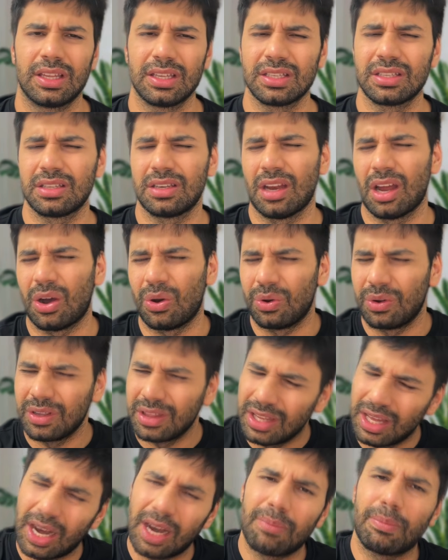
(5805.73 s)
this. Now
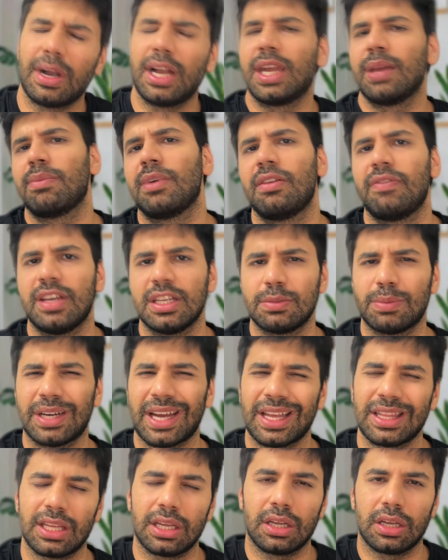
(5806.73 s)
there are multiple ways, but
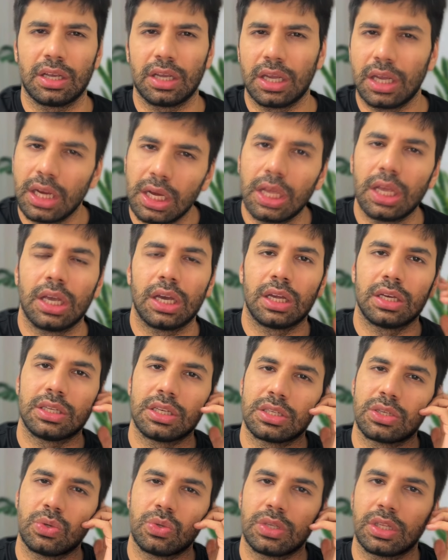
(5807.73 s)
I think in here
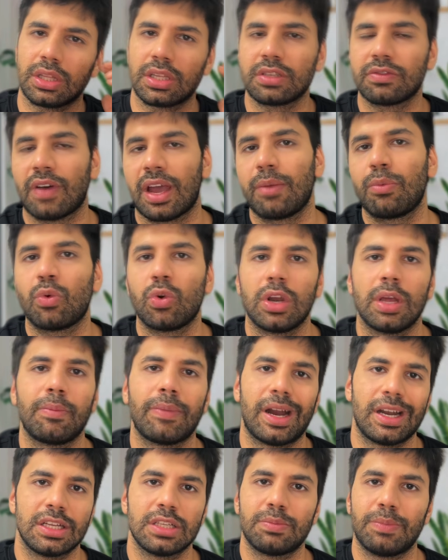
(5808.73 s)
just using this vibe coding
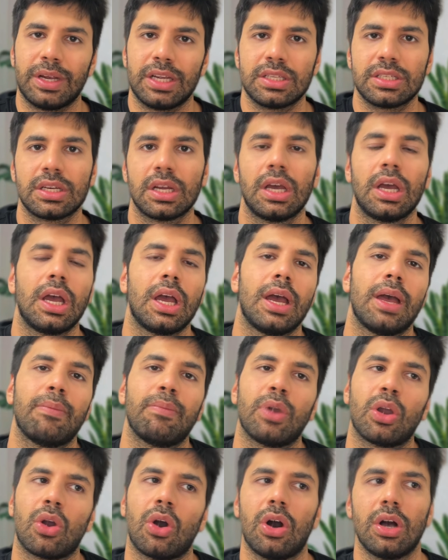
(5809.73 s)
part is best
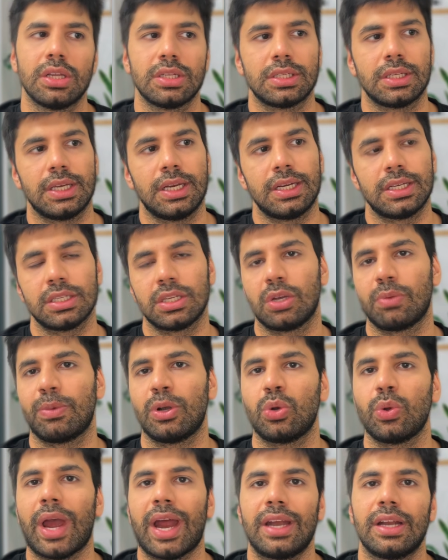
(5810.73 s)
because it is
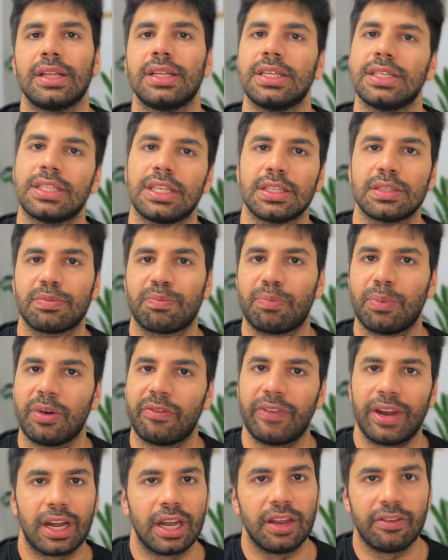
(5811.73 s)
able to handle these things
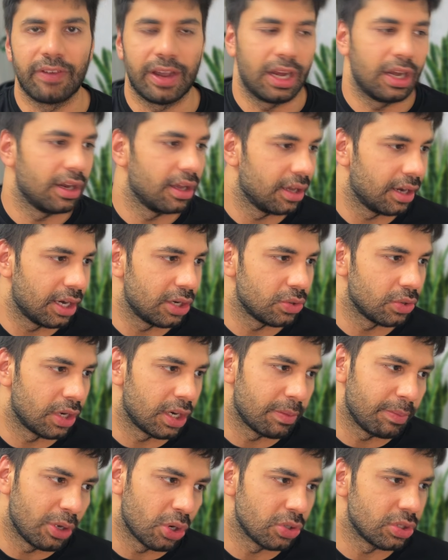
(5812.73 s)
perfectly fine, right? So
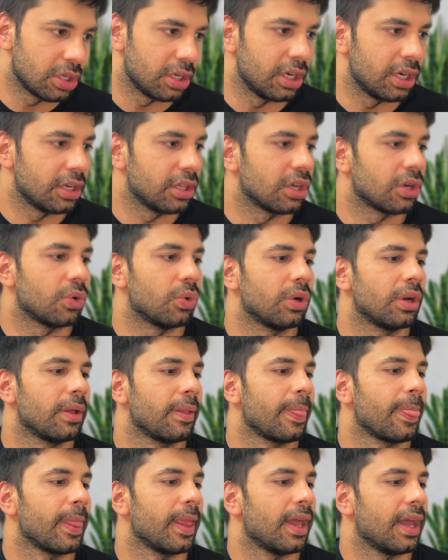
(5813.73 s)
let me now generate the code
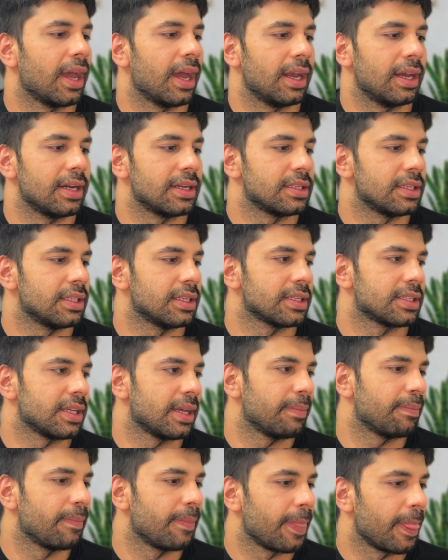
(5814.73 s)
and let's see the
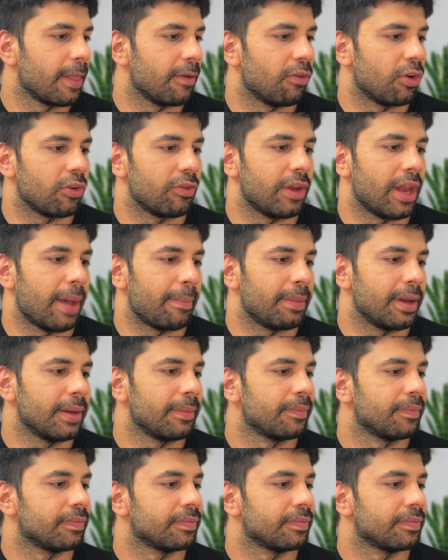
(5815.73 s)
same. What will happen?